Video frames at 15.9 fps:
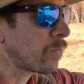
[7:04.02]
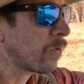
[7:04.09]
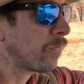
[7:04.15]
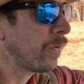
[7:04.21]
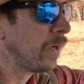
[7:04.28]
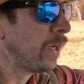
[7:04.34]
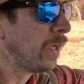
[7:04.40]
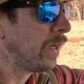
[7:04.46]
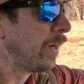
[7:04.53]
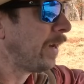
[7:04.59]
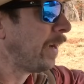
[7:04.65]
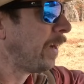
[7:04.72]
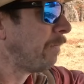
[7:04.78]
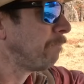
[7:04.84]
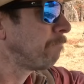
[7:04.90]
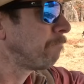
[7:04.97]
more feed.
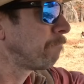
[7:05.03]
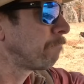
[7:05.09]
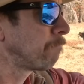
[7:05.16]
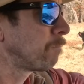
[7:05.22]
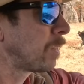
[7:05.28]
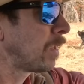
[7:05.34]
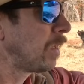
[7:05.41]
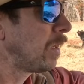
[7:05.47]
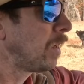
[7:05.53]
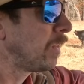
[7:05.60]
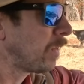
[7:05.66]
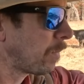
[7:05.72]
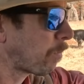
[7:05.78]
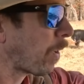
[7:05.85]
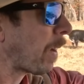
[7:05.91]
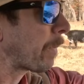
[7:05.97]

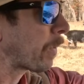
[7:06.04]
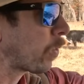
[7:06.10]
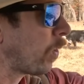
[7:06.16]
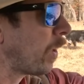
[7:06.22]
Then probably go